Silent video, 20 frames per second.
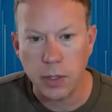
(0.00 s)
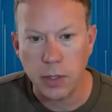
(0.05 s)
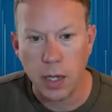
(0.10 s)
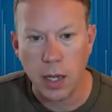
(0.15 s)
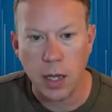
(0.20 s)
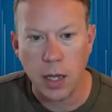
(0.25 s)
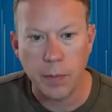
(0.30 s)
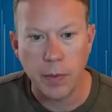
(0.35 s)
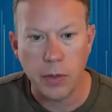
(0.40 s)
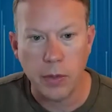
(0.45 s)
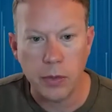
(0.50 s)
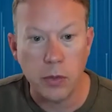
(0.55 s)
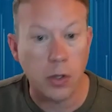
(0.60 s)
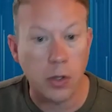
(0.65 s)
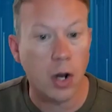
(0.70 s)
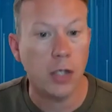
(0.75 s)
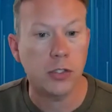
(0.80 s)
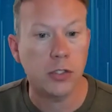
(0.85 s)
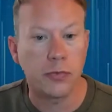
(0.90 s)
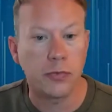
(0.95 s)
You
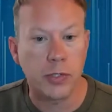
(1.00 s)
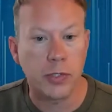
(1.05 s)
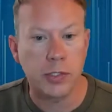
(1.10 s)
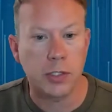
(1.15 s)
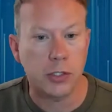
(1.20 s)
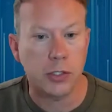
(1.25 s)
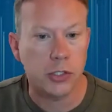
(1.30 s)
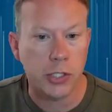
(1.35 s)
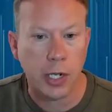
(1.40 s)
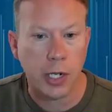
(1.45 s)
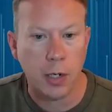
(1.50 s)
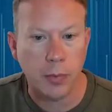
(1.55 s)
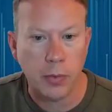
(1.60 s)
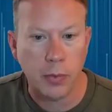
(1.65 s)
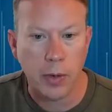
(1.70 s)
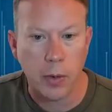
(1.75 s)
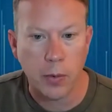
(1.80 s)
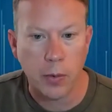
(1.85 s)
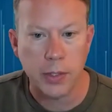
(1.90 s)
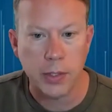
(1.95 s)
can also visit
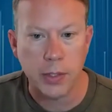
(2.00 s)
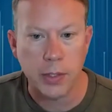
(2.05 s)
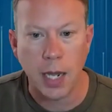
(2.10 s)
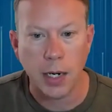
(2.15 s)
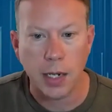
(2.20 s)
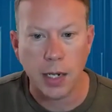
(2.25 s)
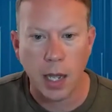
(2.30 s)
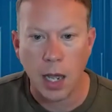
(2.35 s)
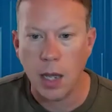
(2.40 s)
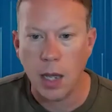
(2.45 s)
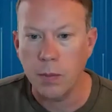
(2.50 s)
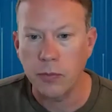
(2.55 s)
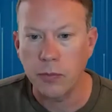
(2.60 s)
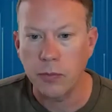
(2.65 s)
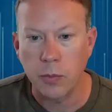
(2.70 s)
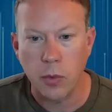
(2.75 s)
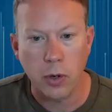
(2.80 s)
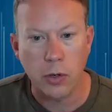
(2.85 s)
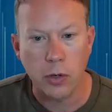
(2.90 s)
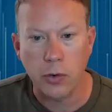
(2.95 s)
ChannelProNetwork.com
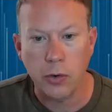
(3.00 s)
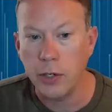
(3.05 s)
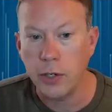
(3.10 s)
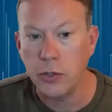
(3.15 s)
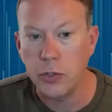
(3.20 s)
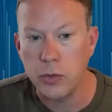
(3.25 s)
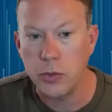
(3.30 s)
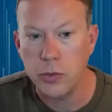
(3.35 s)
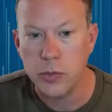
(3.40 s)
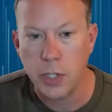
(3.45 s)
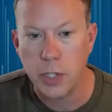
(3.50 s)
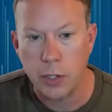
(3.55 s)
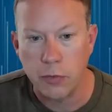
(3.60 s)
for more great news,